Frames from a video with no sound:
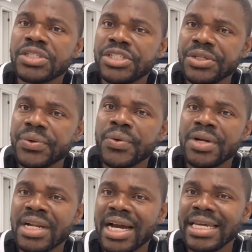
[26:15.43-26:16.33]
If somebody
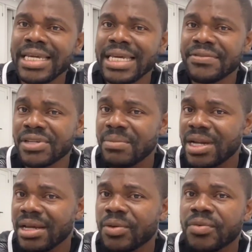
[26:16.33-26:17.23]
could write it down, I
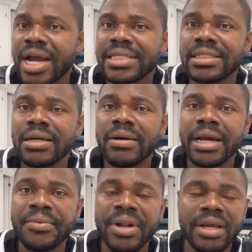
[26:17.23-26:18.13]
really appreciate that.